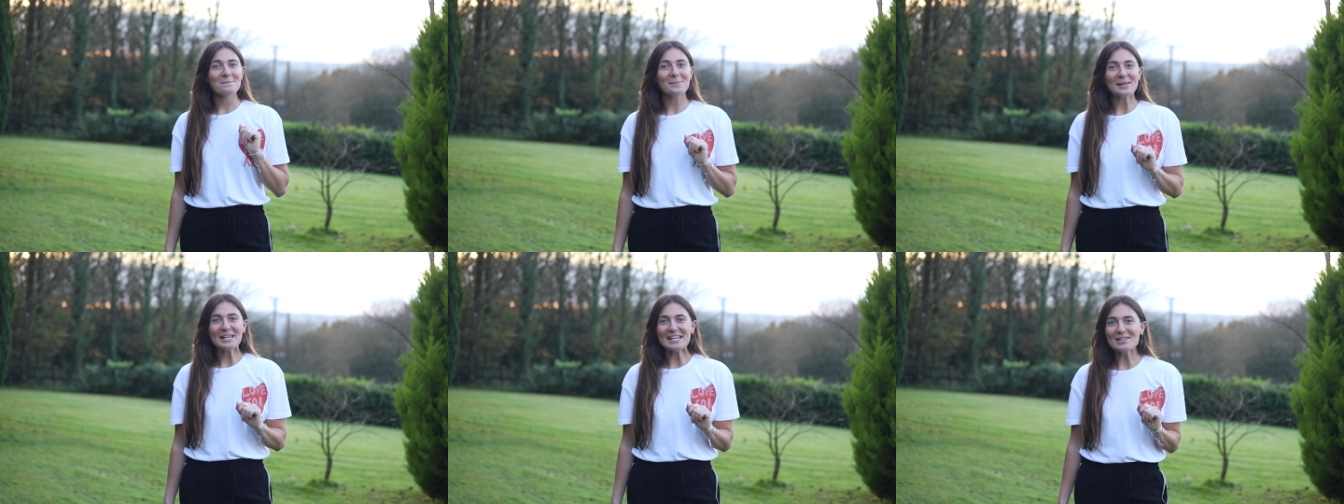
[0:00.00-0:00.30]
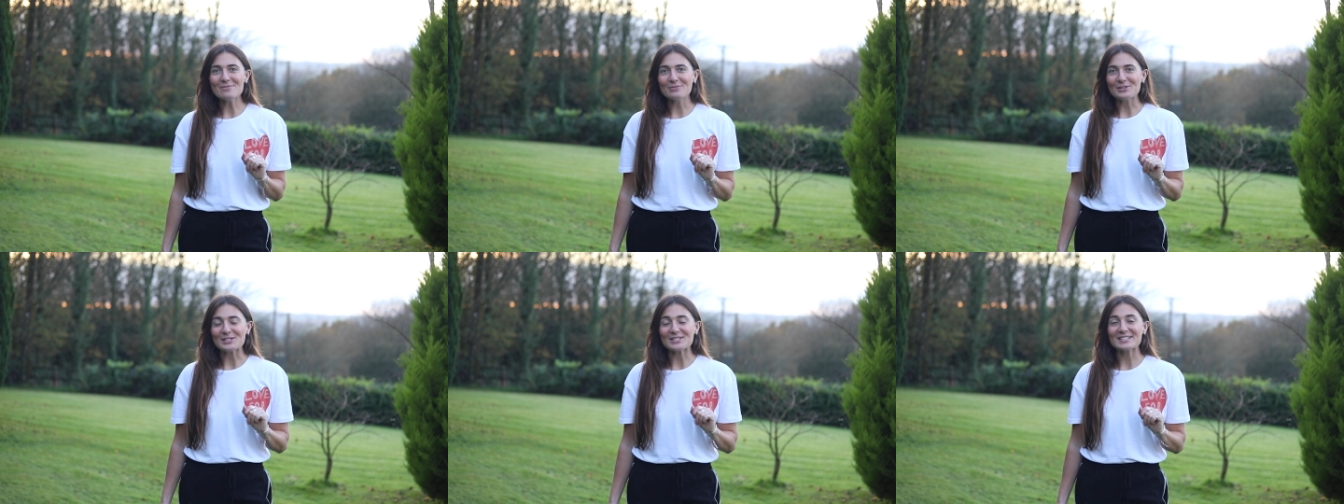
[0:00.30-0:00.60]

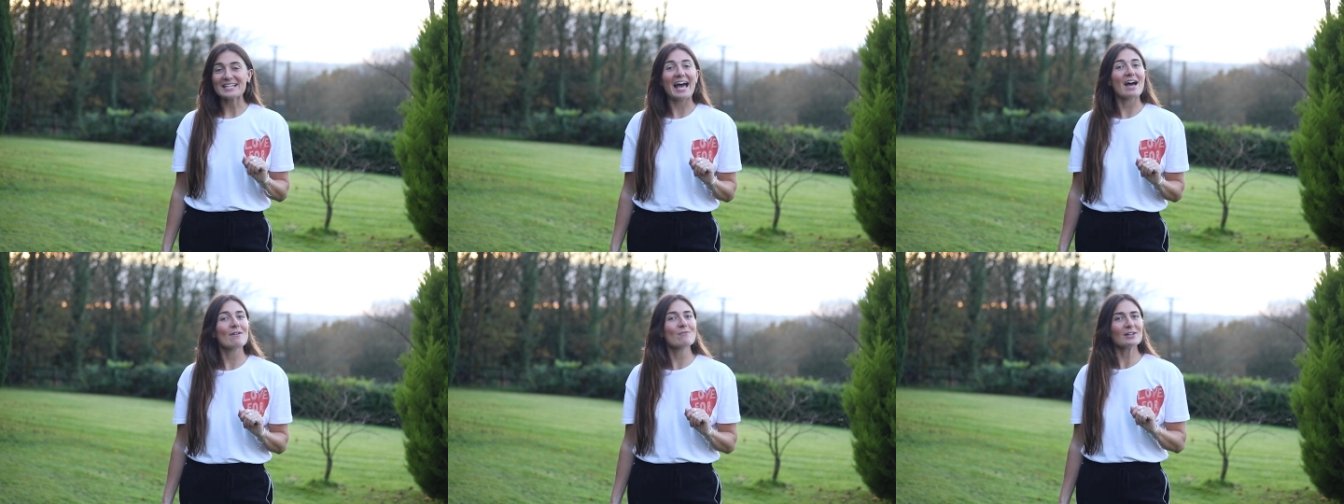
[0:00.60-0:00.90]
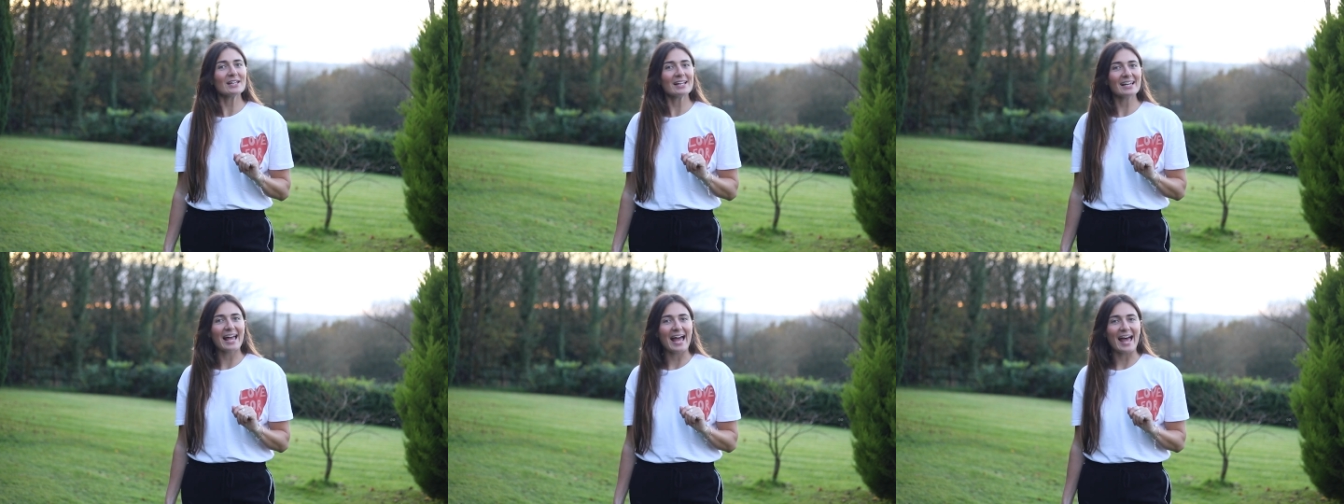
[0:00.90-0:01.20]
Beavers
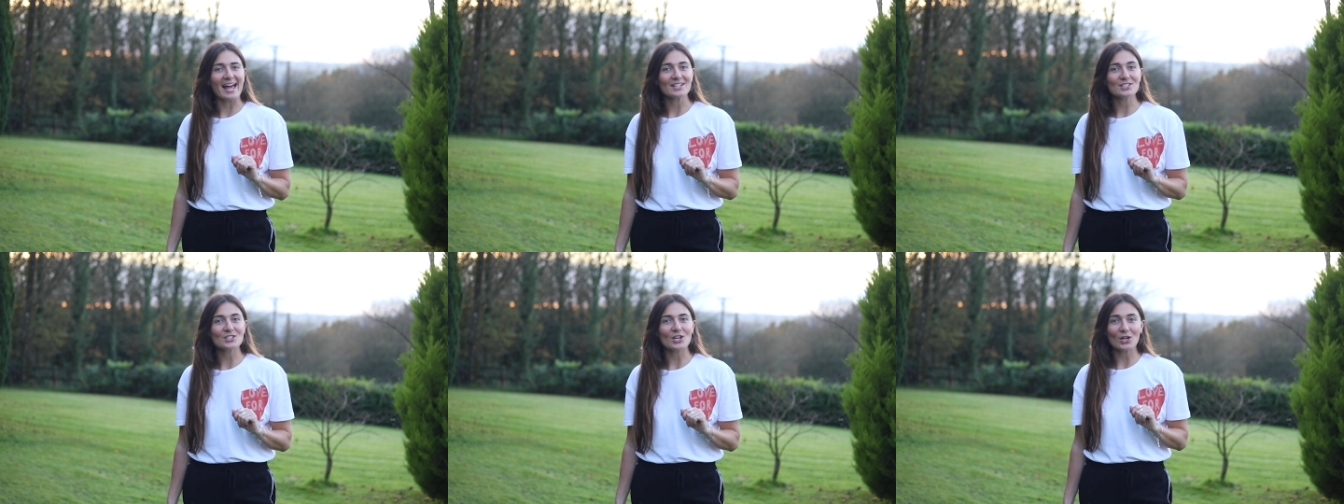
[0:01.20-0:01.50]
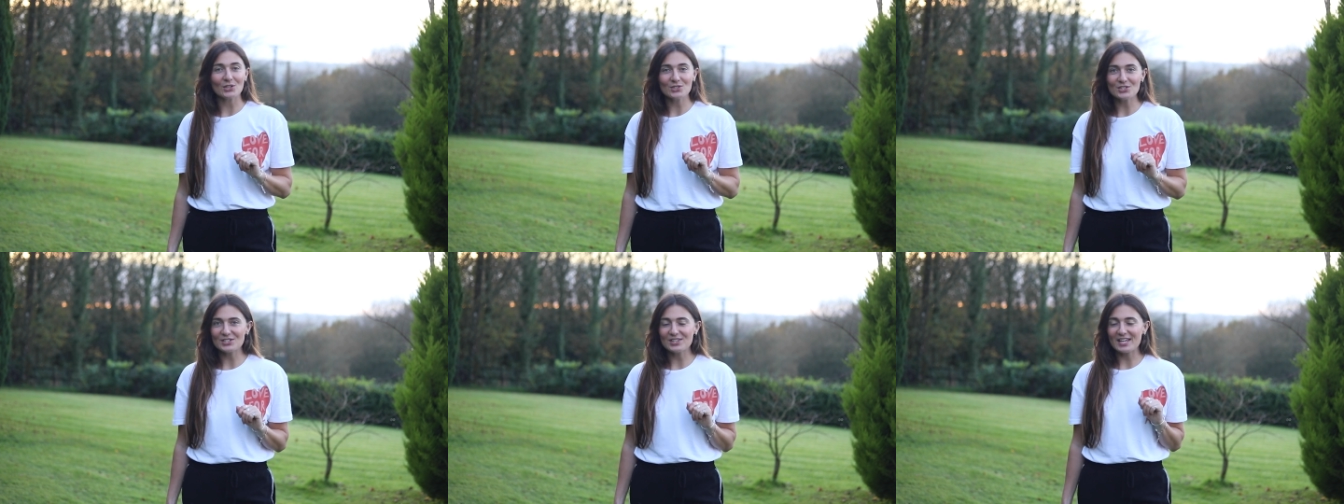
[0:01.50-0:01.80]
have a gland
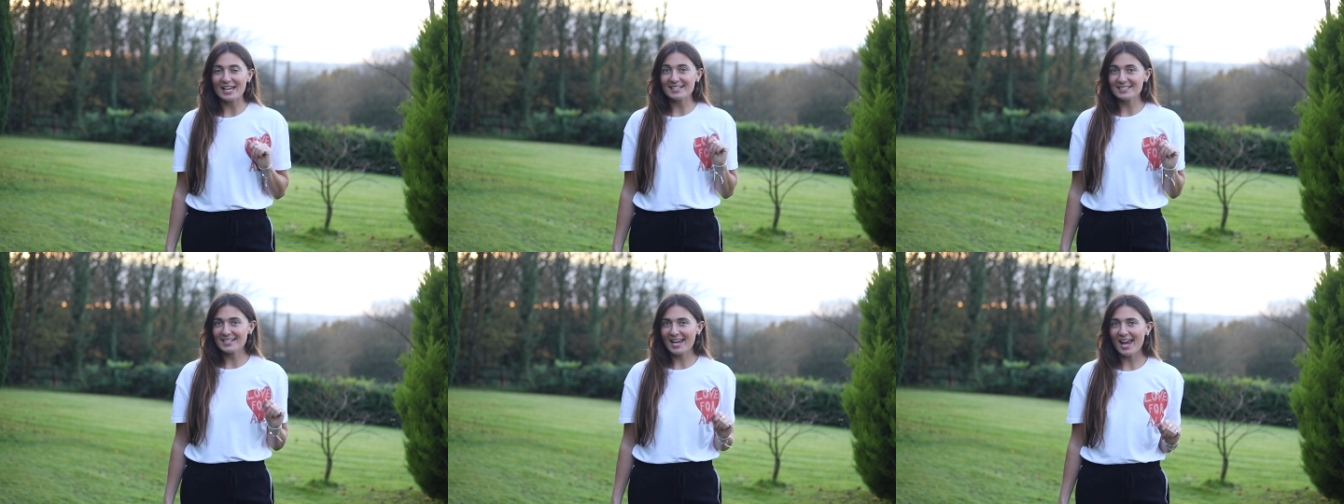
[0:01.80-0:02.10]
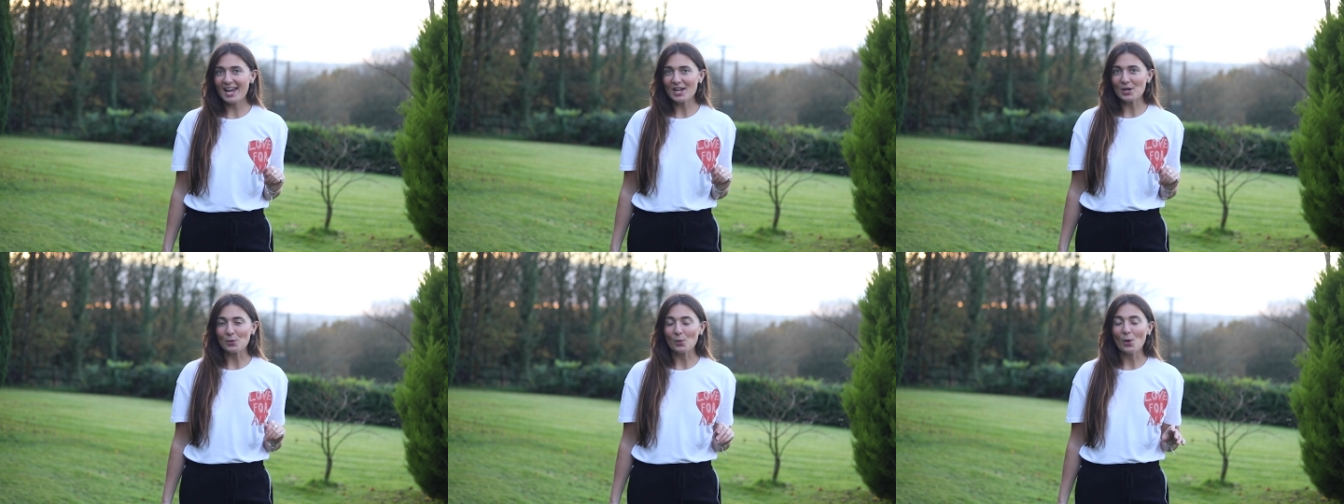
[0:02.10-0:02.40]
under their
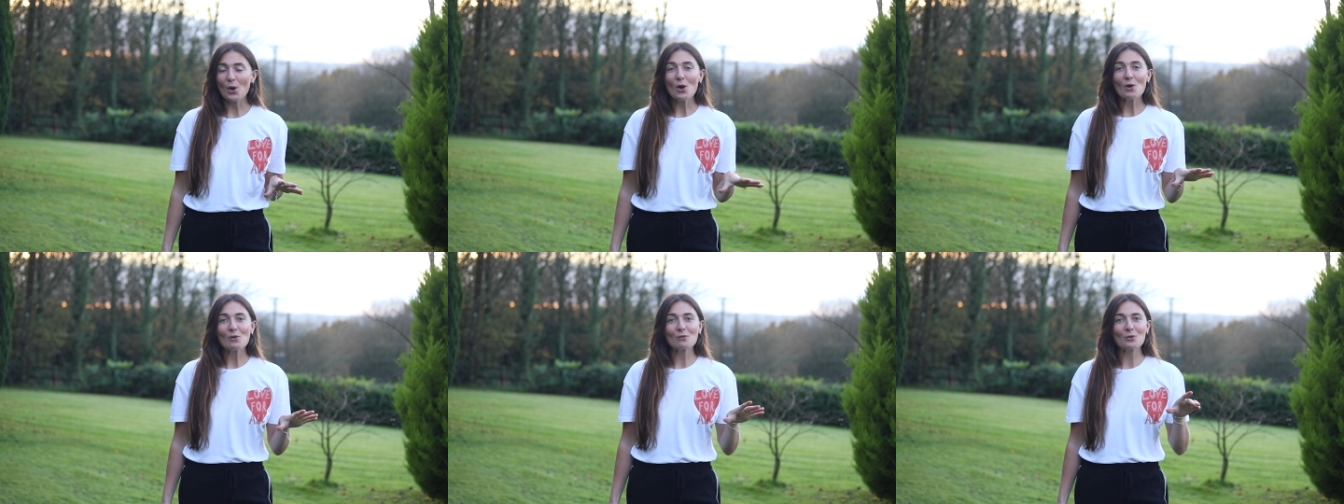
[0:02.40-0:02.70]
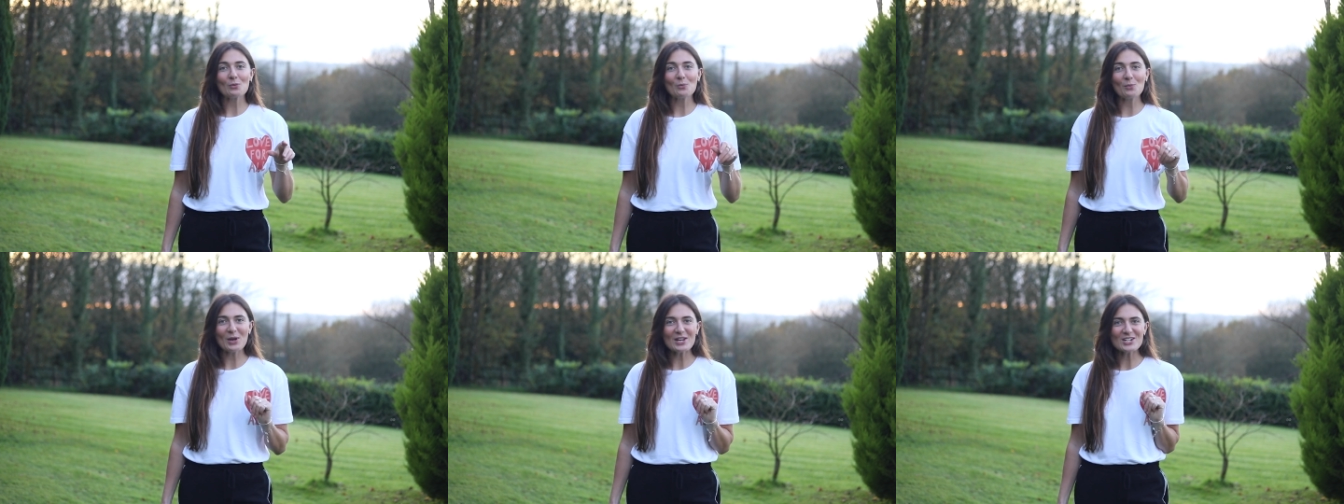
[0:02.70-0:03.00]
tail
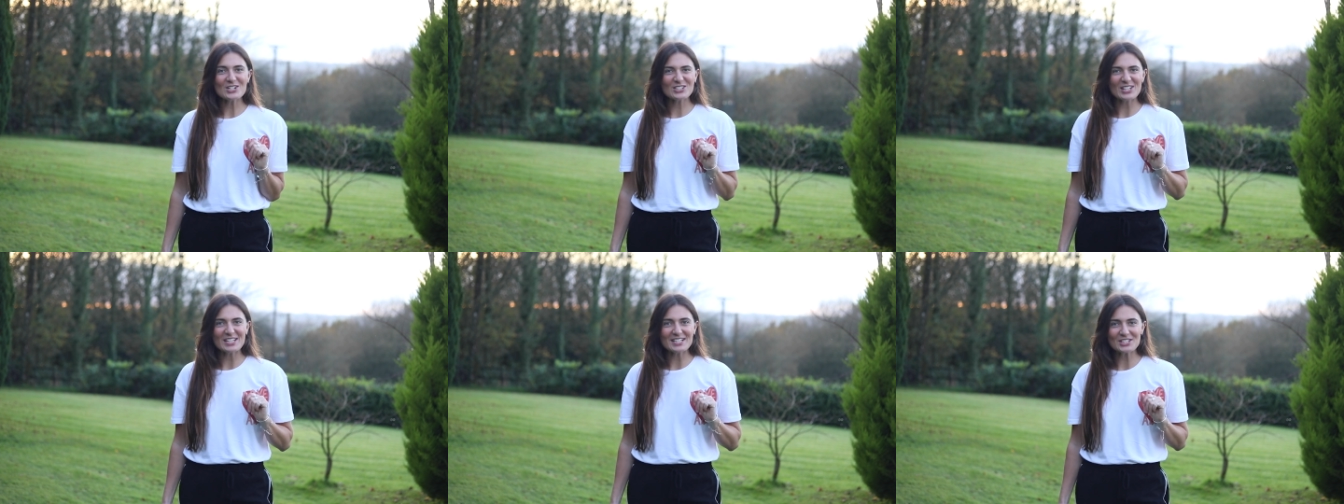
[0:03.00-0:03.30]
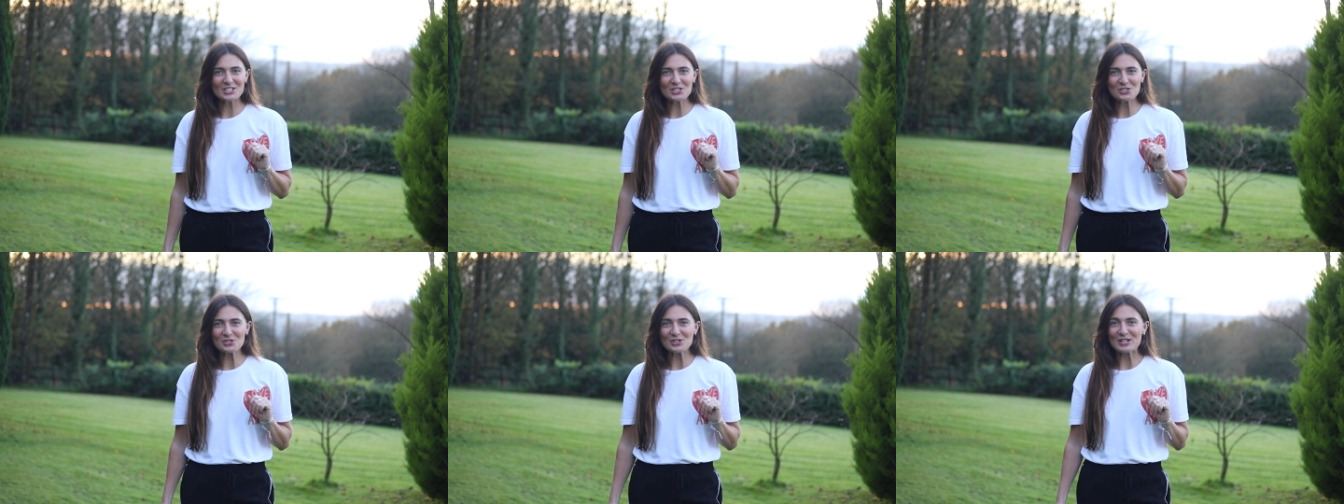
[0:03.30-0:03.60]
from which they
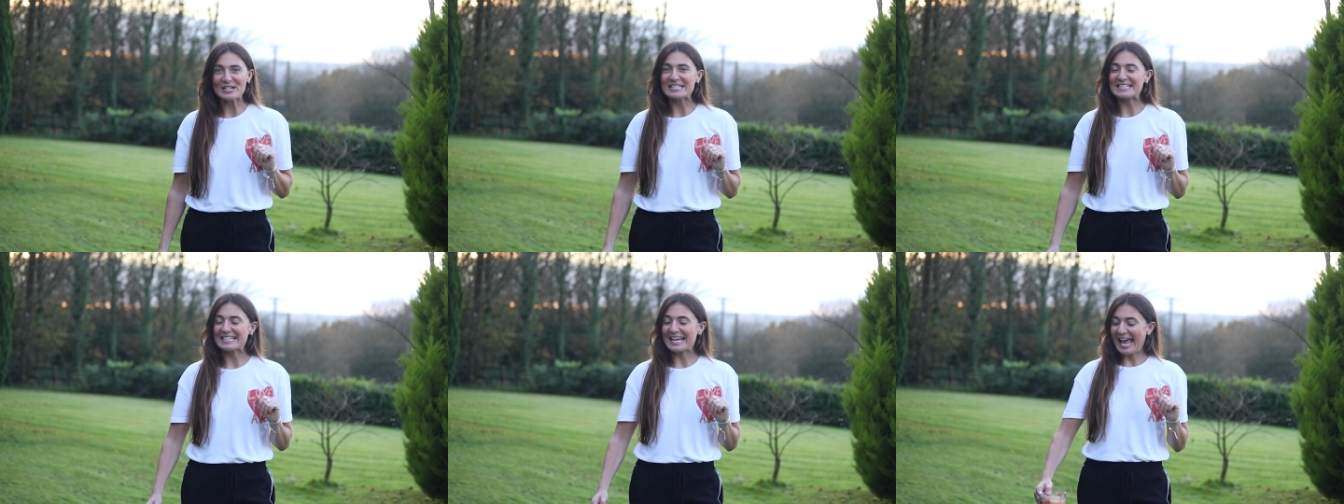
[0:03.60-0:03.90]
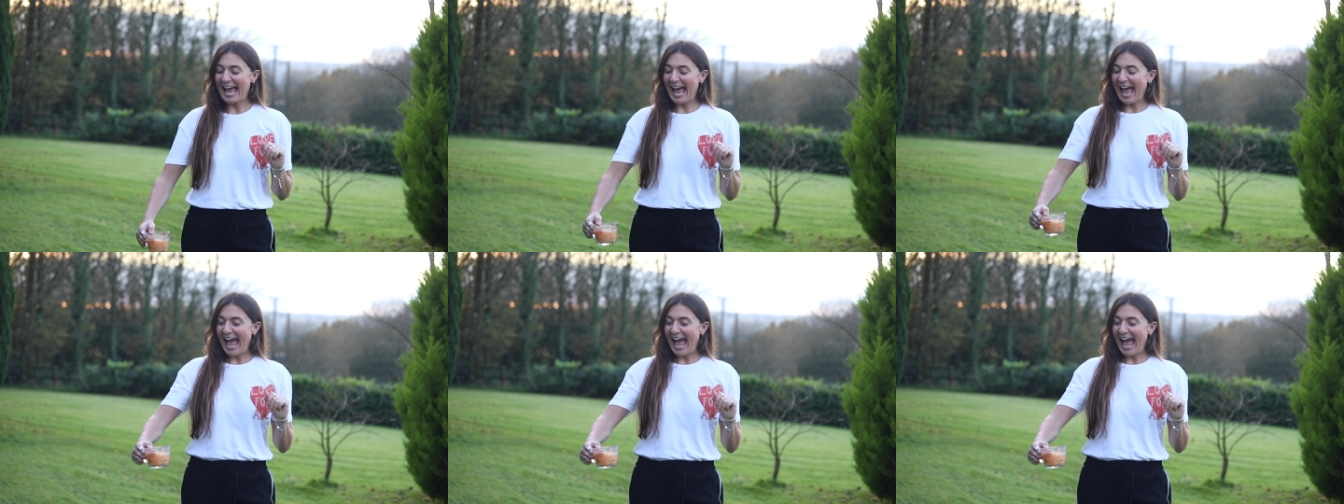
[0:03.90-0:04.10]
secrete